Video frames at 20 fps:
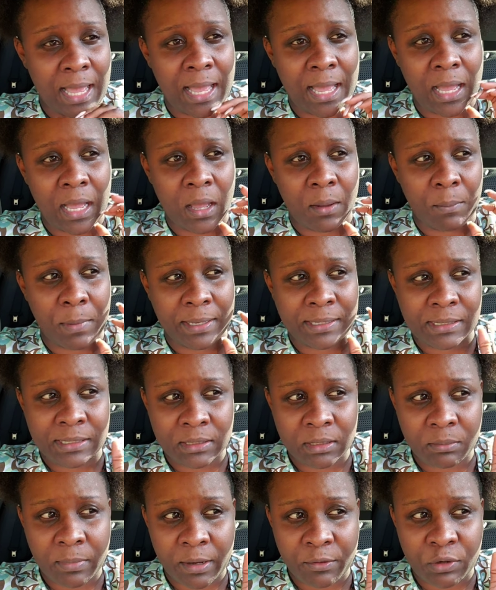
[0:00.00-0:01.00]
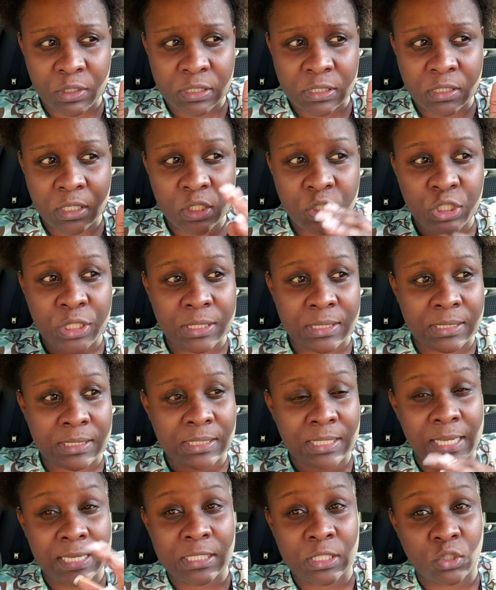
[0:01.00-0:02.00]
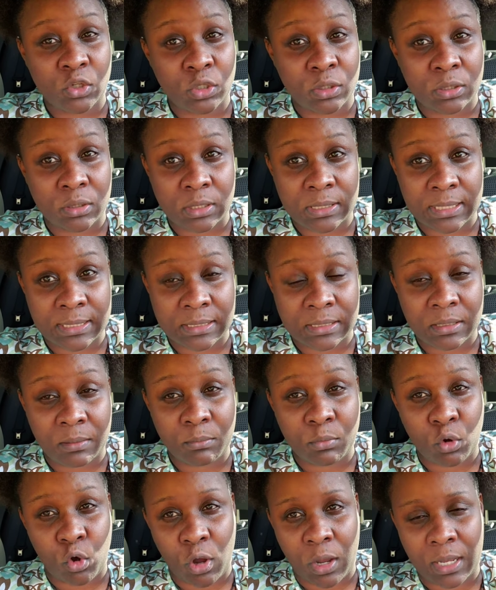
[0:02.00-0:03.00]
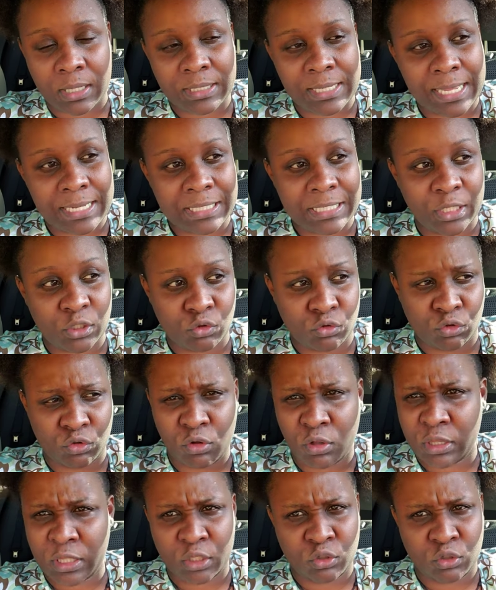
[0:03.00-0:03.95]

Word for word: Um, I did my research. It stays in your system longer than Letrozole.